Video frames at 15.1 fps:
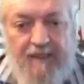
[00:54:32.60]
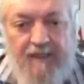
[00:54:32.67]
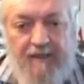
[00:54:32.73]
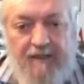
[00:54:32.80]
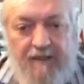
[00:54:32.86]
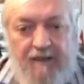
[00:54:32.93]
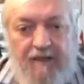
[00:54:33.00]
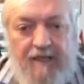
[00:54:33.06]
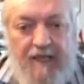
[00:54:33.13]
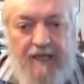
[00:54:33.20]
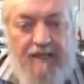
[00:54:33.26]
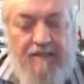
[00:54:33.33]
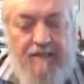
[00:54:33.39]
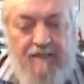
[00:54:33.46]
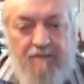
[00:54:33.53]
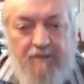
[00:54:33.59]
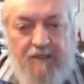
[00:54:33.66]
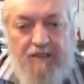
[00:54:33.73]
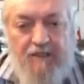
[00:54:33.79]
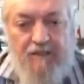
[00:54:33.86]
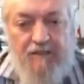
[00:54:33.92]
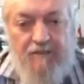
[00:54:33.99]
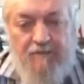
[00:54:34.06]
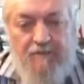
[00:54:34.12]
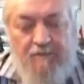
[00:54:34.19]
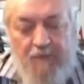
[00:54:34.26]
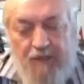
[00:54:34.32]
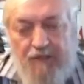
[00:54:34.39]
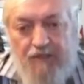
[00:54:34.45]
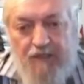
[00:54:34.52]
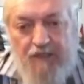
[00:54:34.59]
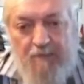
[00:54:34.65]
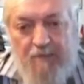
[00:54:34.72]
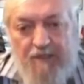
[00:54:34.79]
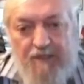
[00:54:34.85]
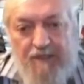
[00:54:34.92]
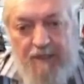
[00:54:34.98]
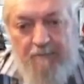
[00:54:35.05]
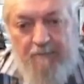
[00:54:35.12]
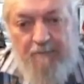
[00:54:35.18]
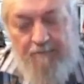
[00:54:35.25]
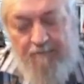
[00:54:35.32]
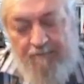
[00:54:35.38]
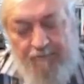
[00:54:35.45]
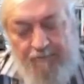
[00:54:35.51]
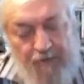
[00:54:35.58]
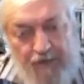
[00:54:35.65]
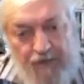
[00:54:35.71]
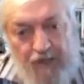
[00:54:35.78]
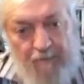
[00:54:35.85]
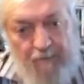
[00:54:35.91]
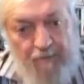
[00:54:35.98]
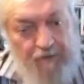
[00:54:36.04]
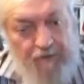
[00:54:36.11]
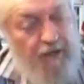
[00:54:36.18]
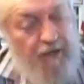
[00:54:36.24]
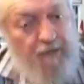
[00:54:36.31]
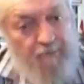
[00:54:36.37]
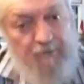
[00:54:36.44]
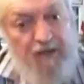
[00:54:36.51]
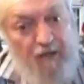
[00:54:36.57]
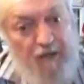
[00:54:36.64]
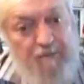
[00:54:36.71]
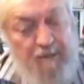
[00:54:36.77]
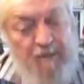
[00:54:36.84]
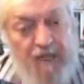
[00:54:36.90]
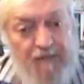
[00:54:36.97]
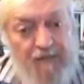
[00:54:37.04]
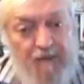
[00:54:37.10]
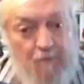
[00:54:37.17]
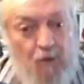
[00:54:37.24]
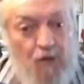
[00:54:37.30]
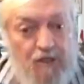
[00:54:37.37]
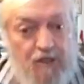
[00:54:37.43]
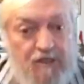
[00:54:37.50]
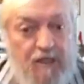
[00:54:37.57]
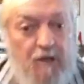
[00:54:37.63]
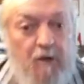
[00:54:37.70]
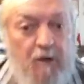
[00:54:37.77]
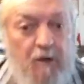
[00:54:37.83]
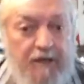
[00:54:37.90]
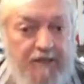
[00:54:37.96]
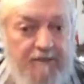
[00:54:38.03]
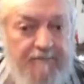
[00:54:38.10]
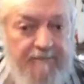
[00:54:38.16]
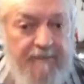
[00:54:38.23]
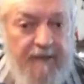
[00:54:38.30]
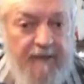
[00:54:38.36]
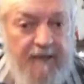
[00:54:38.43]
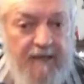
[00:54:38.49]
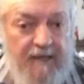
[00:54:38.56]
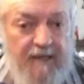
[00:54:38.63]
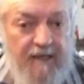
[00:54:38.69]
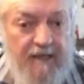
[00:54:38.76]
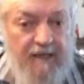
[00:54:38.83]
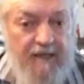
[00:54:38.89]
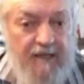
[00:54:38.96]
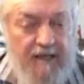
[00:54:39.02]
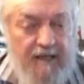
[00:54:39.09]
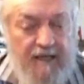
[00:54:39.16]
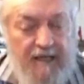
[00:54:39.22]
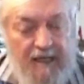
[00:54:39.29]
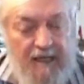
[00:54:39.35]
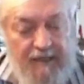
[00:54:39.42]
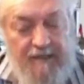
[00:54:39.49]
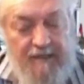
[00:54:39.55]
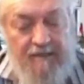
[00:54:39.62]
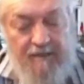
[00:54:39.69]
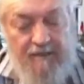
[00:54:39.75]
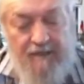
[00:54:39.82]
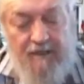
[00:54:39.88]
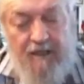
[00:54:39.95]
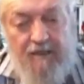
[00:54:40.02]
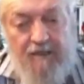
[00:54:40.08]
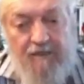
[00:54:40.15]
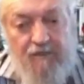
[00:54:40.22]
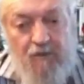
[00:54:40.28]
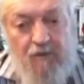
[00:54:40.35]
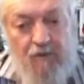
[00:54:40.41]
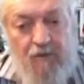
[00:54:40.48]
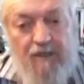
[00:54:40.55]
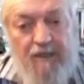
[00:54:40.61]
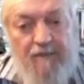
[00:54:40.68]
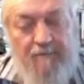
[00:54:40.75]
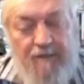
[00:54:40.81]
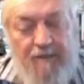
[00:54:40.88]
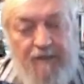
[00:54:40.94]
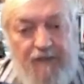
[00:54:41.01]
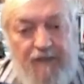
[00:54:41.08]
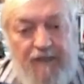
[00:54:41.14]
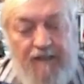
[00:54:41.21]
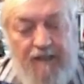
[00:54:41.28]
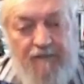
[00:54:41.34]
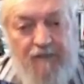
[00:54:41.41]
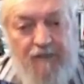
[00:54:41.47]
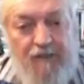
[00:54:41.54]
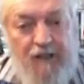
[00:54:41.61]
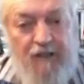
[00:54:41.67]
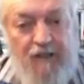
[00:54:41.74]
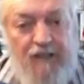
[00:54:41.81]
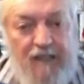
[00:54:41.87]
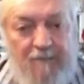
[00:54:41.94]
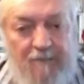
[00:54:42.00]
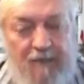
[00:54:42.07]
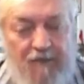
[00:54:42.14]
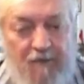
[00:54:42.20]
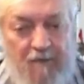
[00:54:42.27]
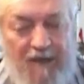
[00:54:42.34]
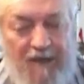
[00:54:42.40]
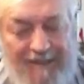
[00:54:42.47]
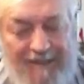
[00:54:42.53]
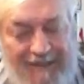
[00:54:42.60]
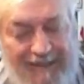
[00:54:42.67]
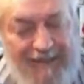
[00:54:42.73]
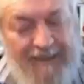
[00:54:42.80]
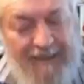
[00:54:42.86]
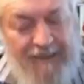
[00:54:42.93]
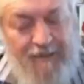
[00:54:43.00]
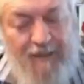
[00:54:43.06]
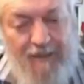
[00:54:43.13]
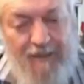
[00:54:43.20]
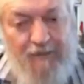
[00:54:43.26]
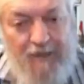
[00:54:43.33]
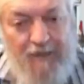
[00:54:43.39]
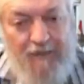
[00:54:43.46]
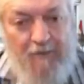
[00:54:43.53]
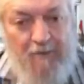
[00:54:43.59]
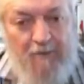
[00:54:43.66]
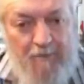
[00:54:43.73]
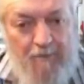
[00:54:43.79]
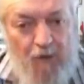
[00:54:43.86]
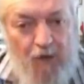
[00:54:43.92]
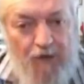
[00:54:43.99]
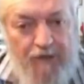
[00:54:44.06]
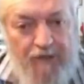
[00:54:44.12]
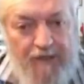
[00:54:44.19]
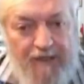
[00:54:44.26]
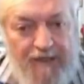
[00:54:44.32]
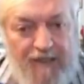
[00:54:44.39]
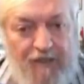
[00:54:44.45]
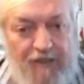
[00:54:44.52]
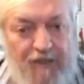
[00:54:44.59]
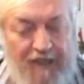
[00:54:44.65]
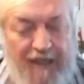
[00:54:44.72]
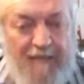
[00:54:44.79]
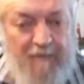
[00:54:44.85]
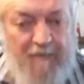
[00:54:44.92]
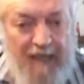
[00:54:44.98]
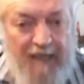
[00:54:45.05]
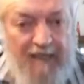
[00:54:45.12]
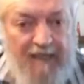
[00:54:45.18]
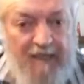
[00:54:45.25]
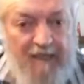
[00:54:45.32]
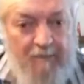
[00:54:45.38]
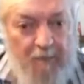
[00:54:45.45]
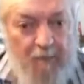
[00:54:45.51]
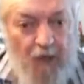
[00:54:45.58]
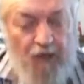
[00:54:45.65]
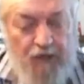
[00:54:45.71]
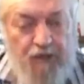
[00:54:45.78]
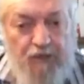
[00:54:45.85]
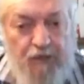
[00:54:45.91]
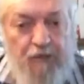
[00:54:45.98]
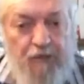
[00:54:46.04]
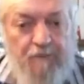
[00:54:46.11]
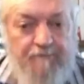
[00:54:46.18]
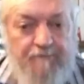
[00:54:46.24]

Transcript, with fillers: There are cases in which merchant ships, for example, throw people overboard, stowaways. That's a result of all the fact that if you don't get him over, sorry, if you have him on board, until you can get him landed, he belongs to you.